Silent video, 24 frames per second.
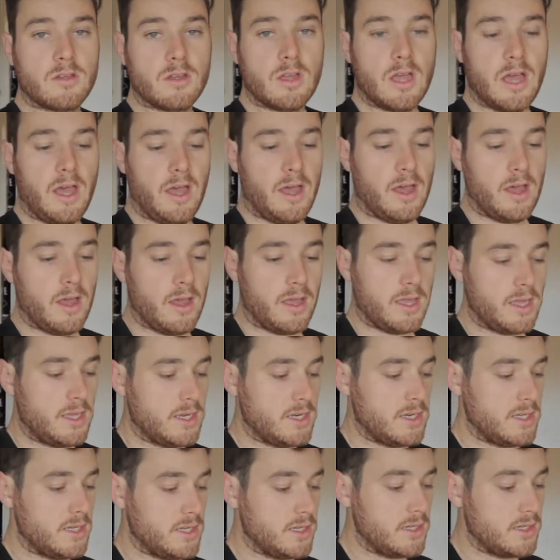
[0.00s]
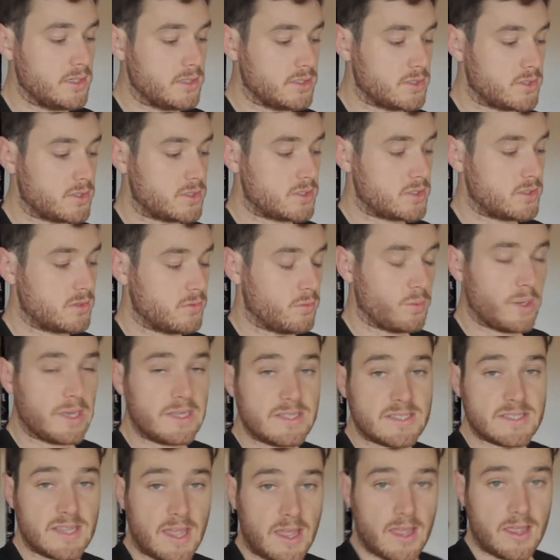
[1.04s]
It is
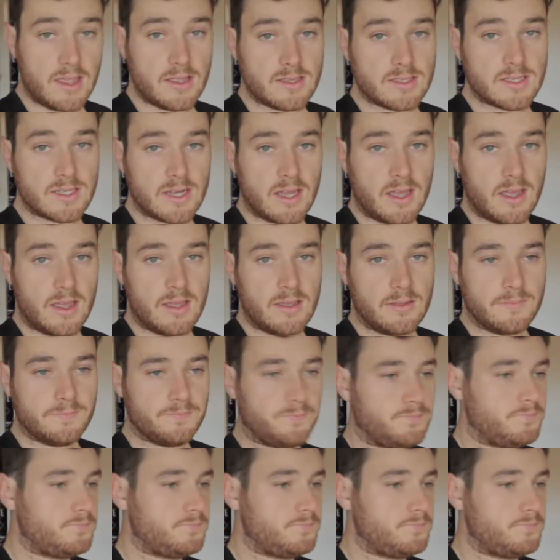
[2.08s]
Wednesday today.